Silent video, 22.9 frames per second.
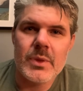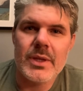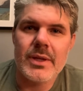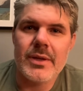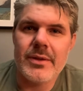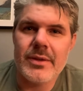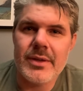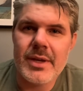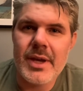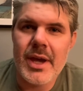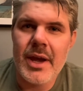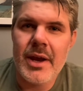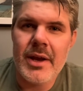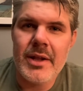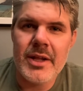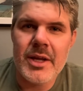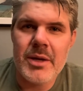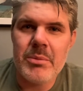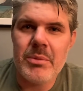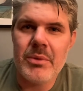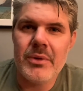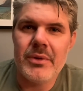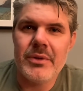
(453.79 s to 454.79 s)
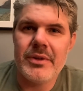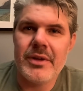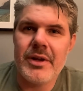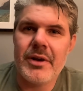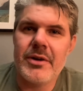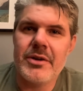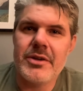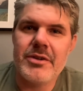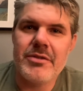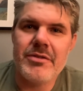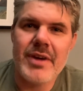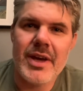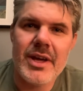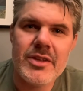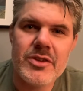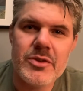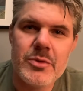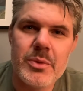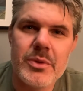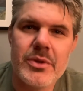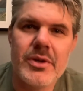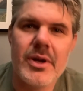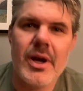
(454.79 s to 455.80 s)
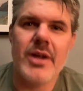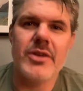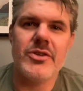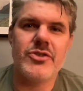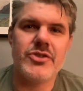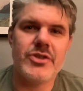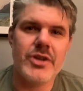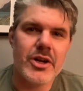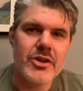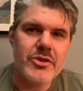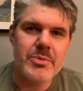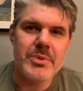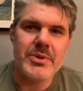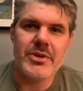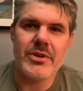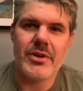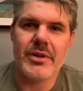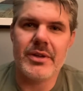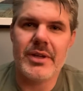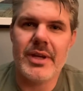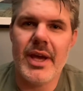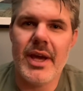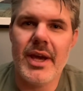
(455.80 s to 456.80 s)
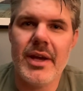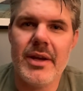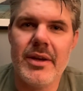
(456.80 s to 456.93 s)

The Cain and Abel narrative ends with God's judgment on Cain.